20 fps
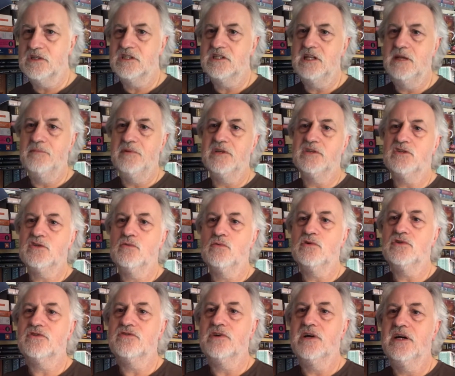The Sleeping
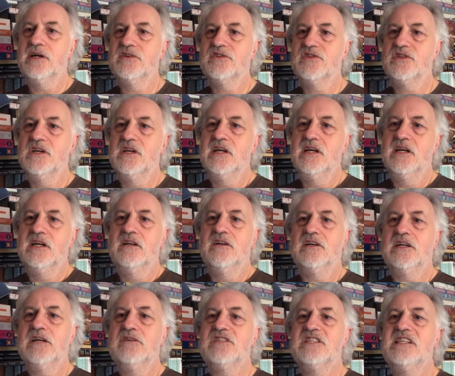Sorceress.
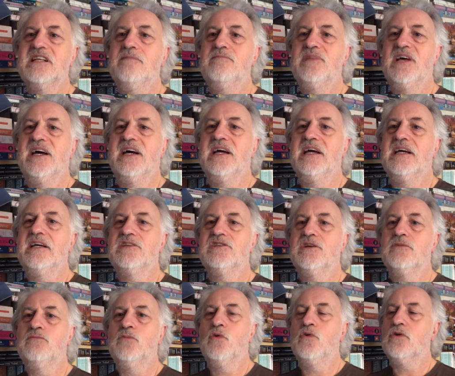Look how slim that is.
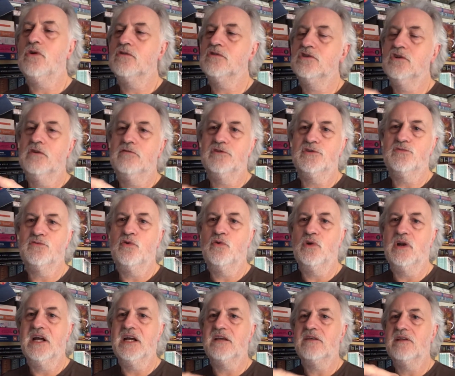And Moorcock's novels were all
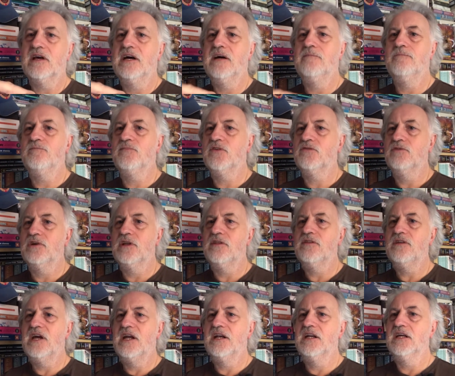like that, really
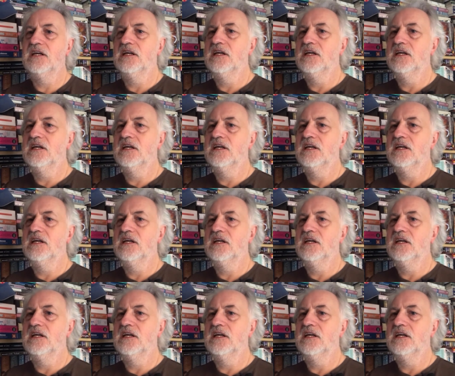thin.